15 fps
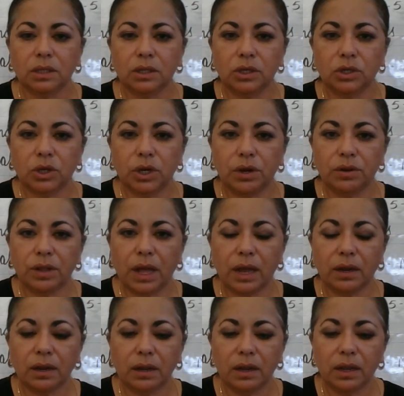Did you hear
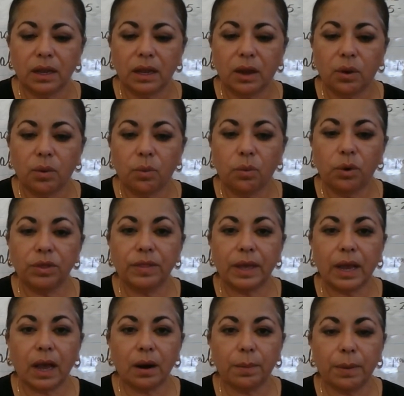that? when they
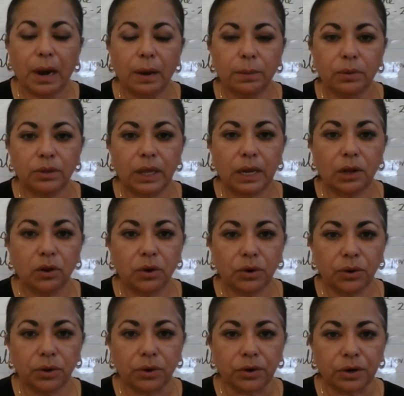got a Bible, they
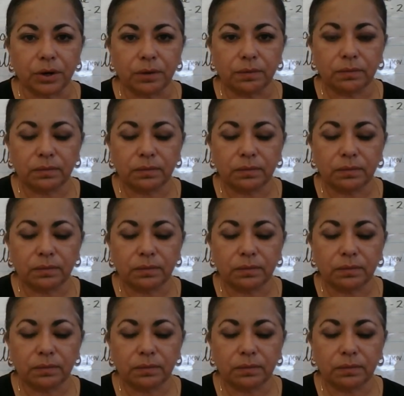learned.